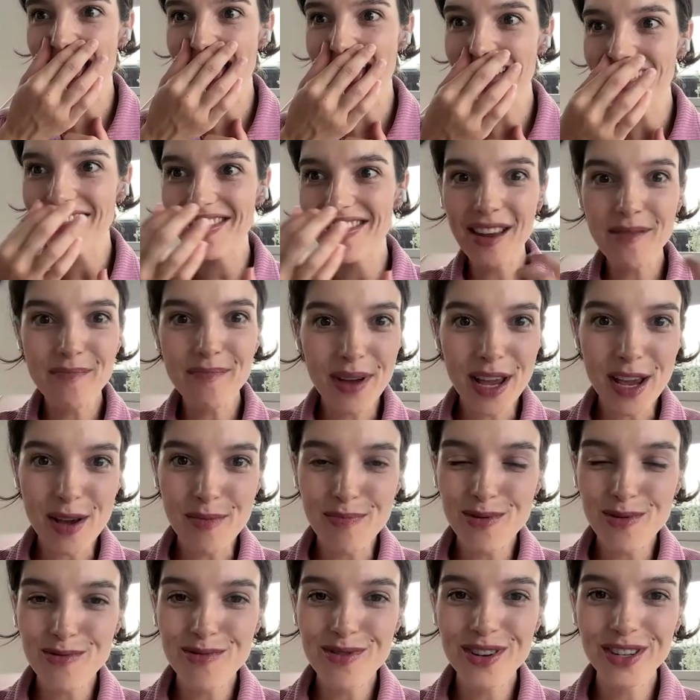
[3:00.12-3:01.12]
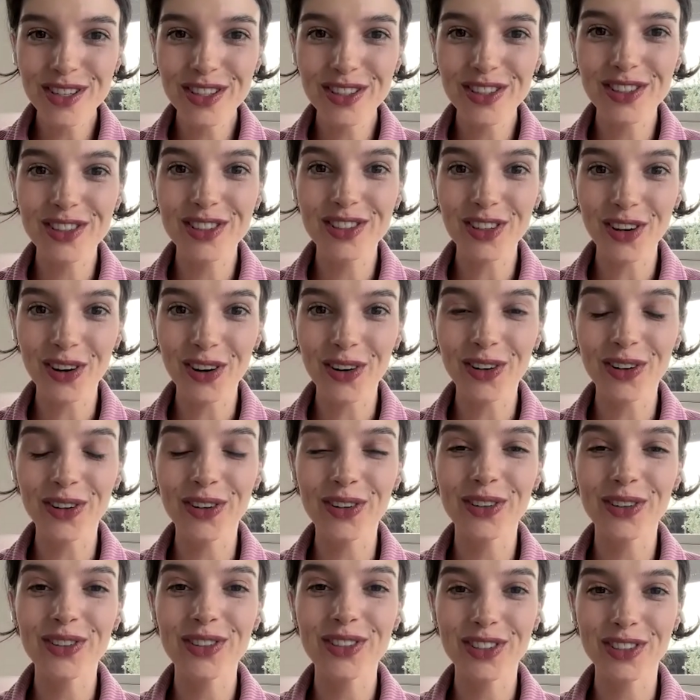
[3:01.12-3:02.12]
then people were
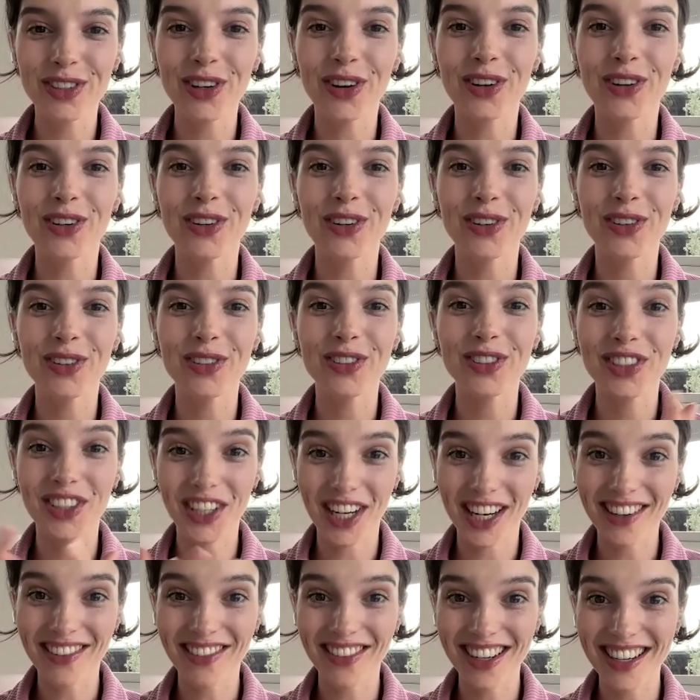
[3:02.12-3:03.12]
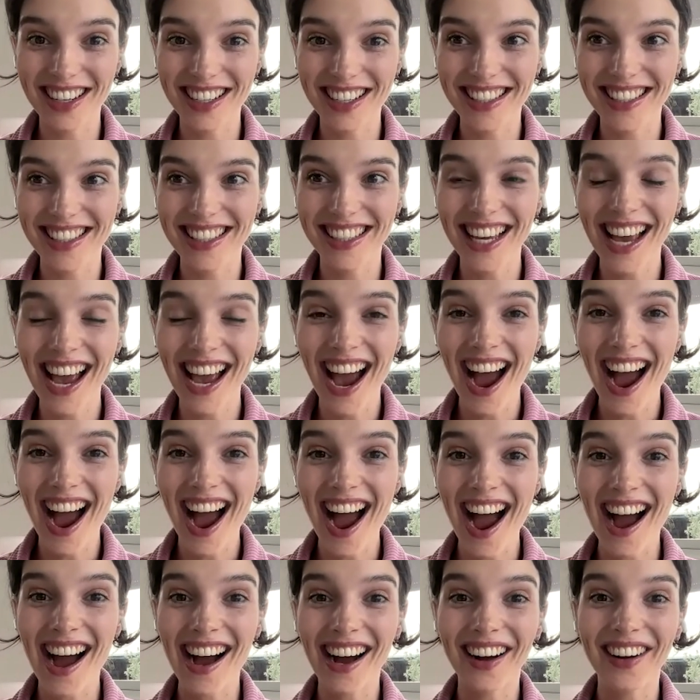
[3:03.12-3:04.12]
so generous,
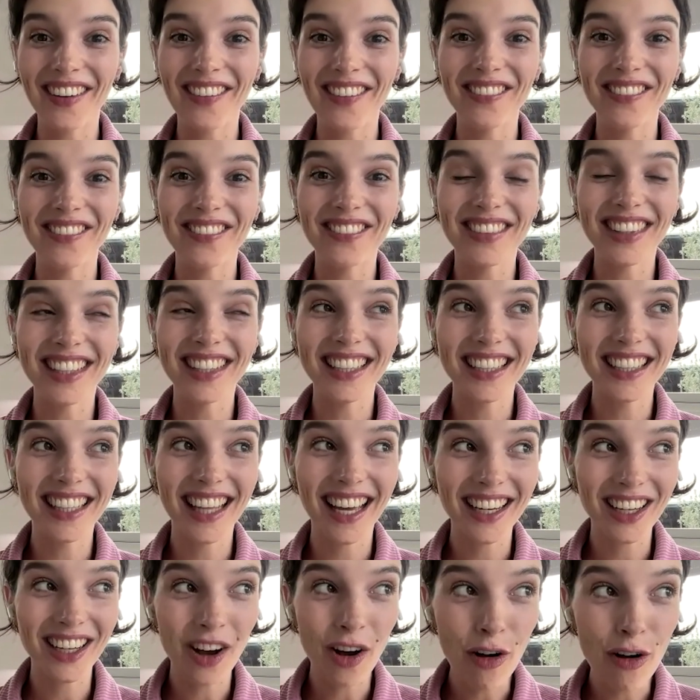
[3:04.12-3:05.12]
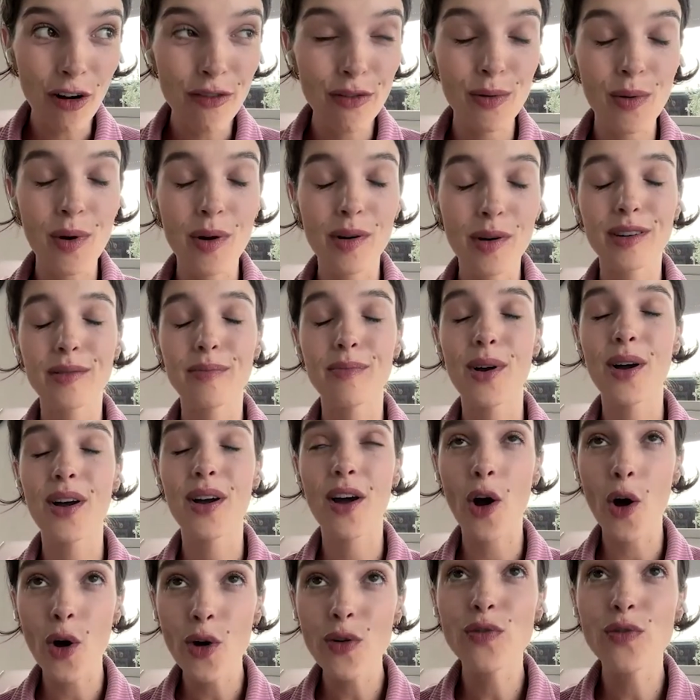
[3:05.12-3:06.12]
like
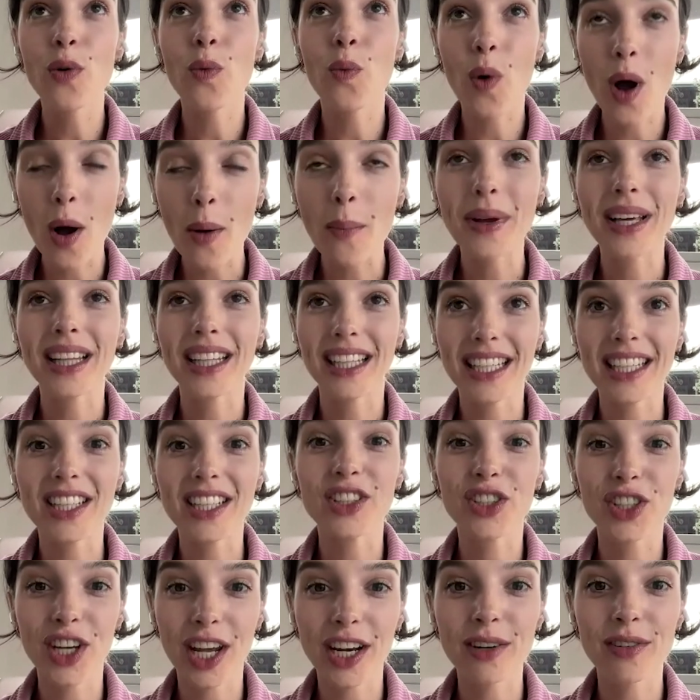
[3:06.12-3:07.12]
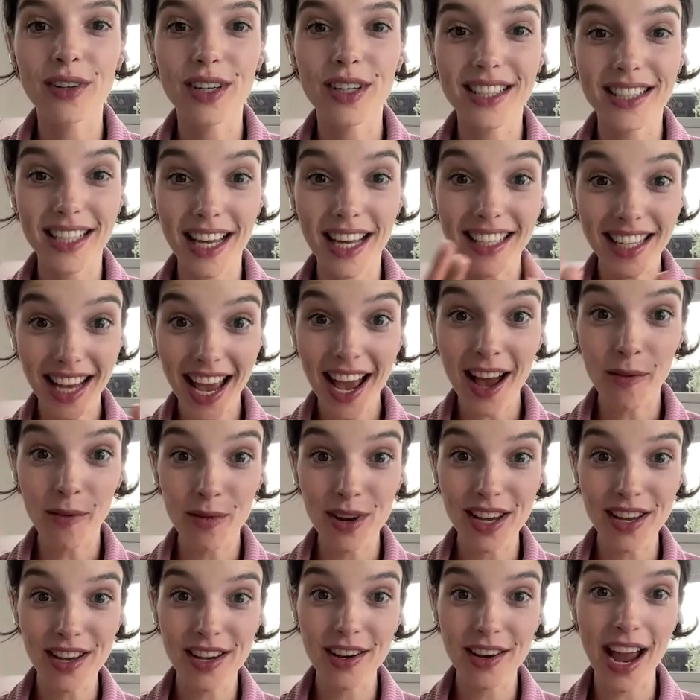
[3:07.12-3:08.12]
overwhelmingly generous. And yeah,
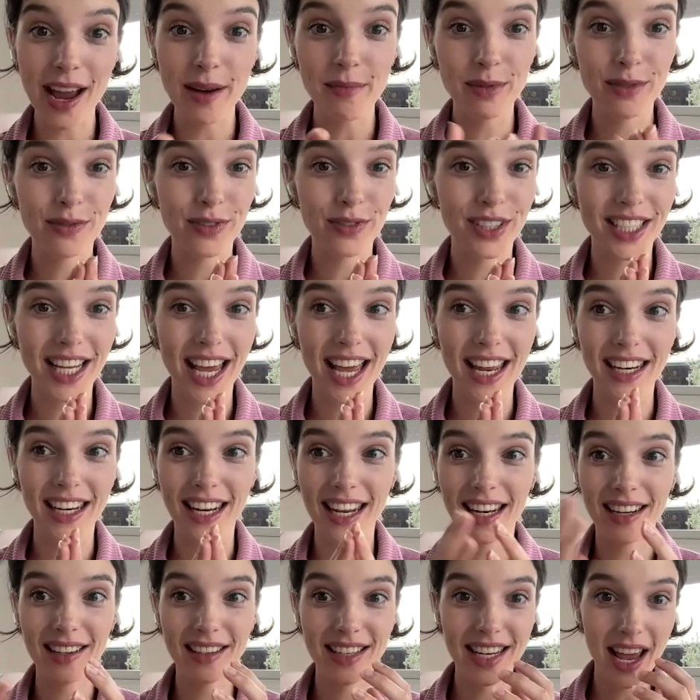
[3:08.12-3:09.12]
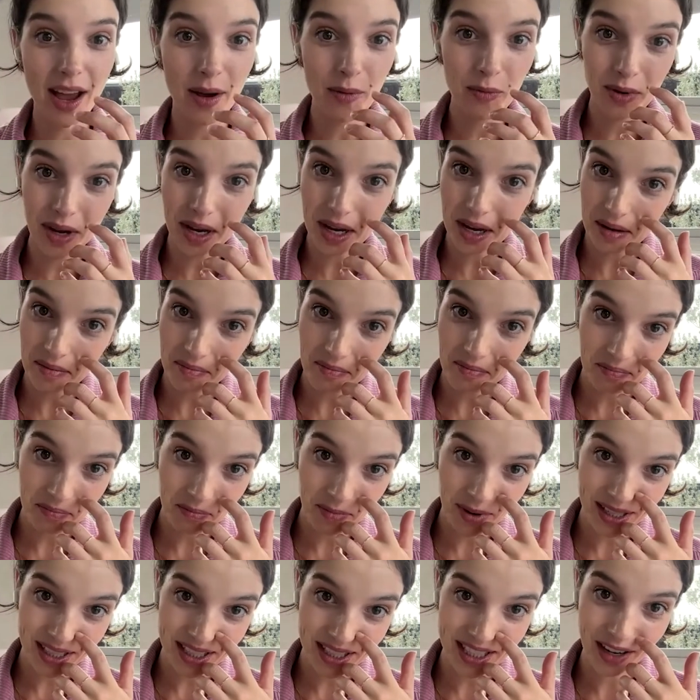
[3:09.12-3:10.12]
we aimed for 10, and yeah, we
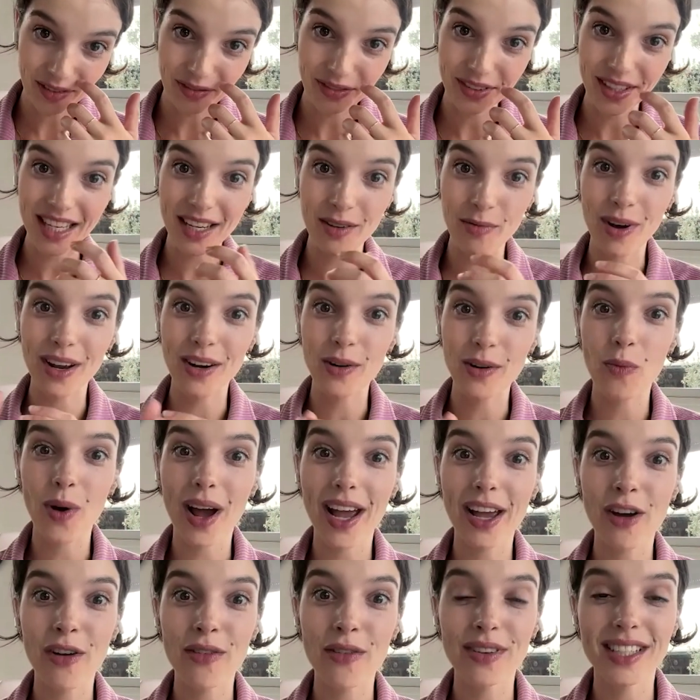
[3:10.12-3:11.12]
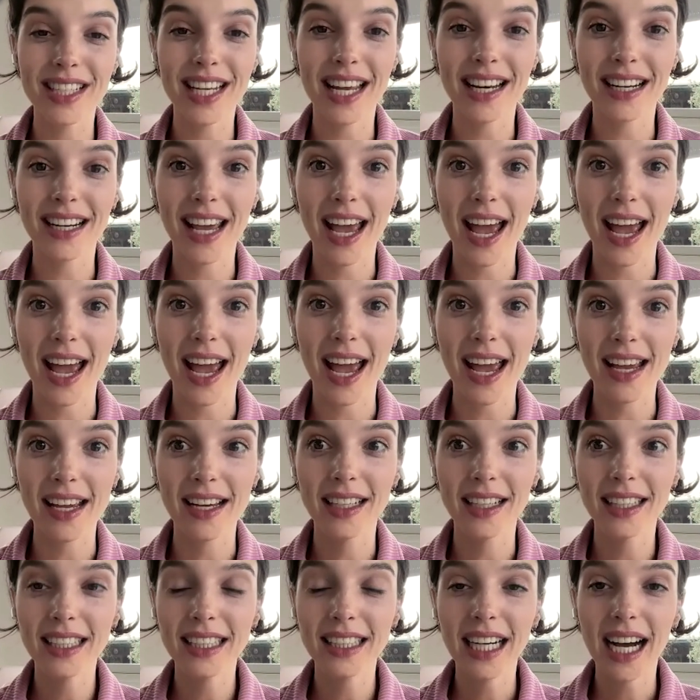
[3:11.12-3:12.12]
definitely went way over 10K
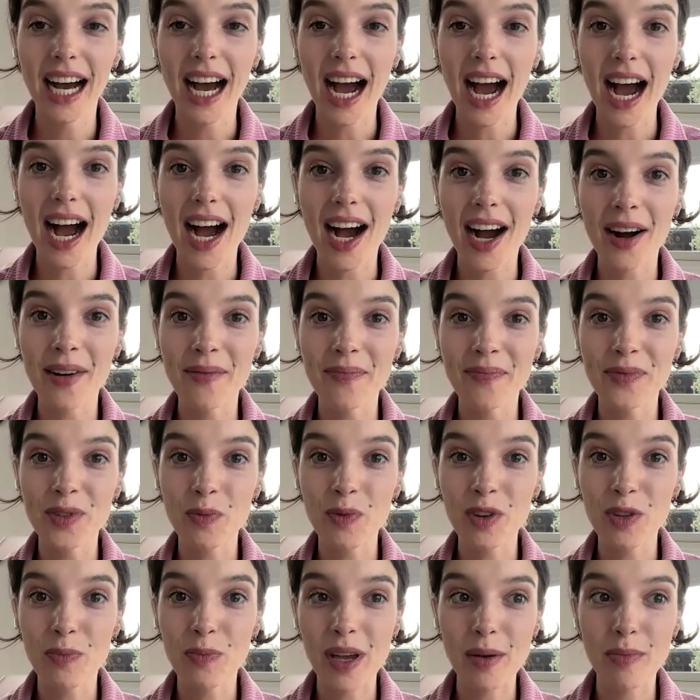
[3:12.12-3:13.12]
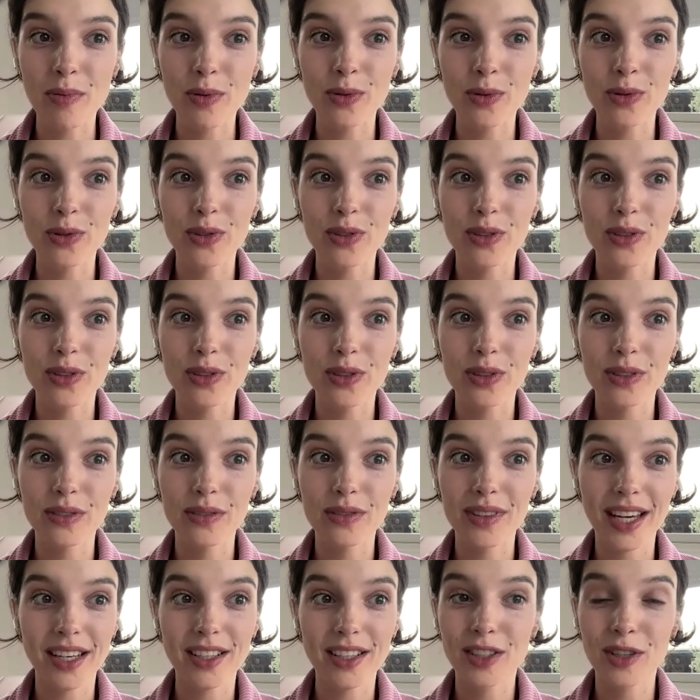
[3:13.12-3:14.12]
with people's
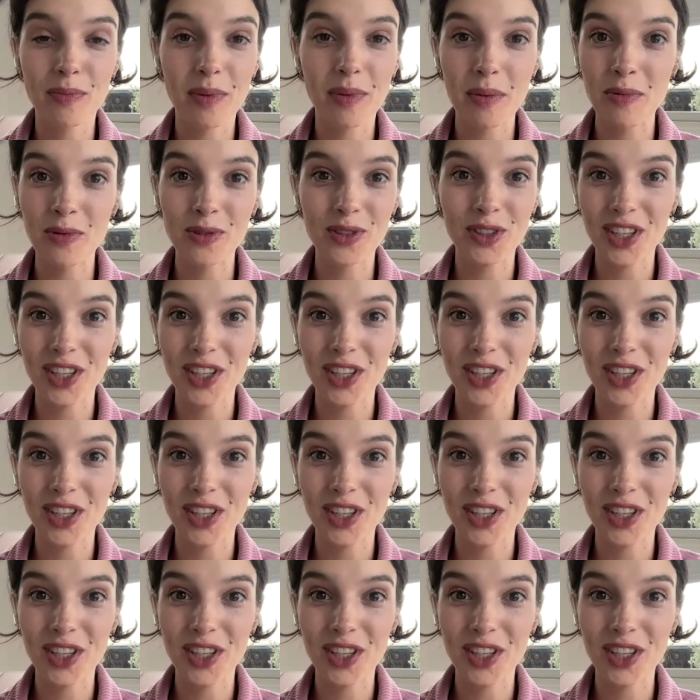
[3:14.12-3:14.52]
thanks to people's